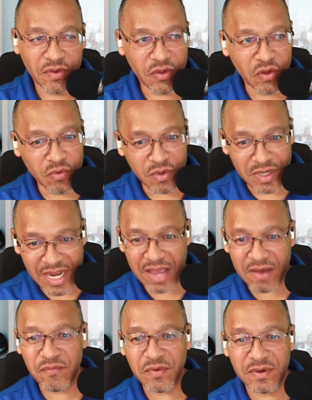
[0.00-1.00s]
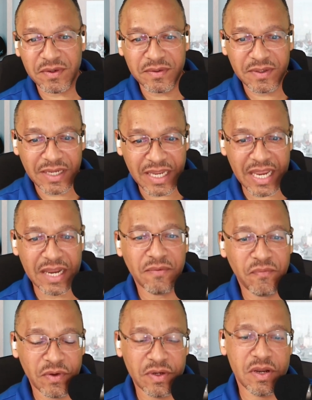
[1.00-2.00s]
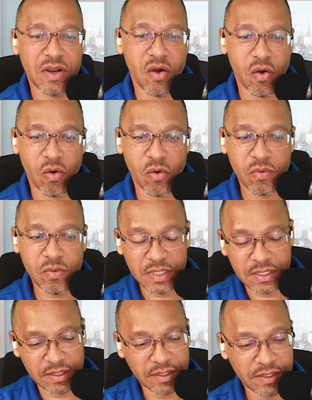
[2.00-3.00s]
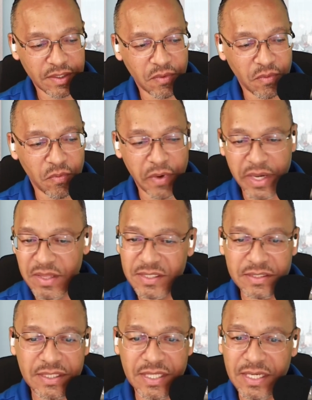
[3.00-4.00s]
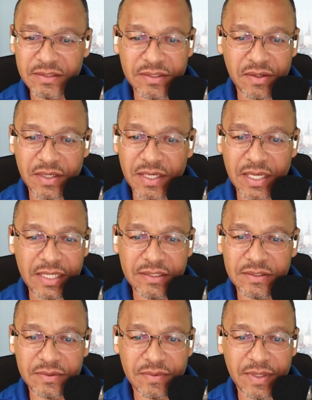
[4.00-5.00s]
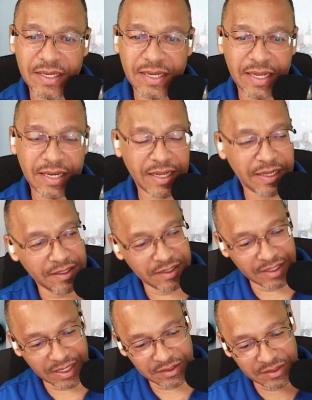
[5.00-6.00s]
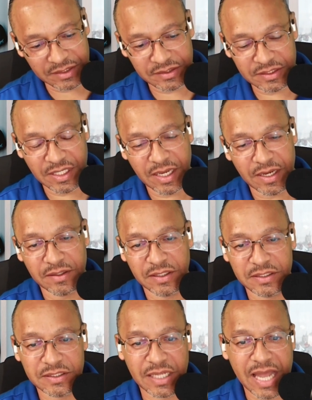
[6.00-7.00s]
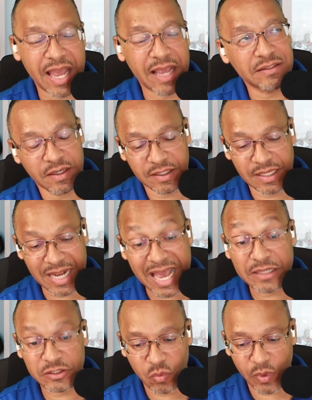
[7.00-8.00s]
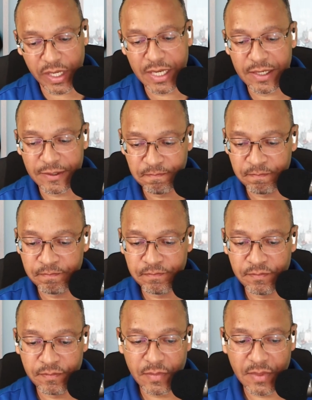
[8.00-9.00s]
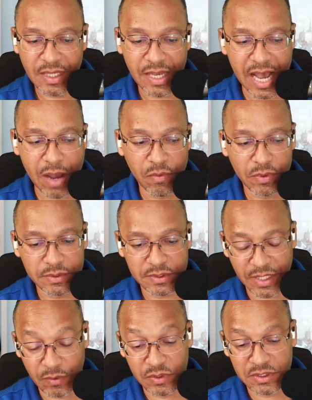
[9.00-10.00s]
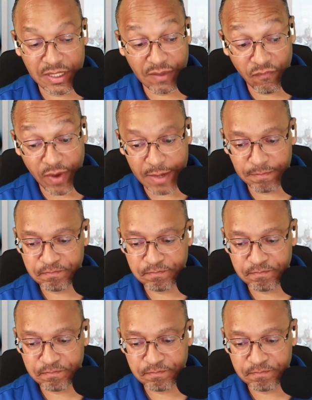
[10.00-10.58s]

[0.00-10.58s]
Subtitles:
you never ever know where this thing's gonna lead you, man. And just here this last week, there was an event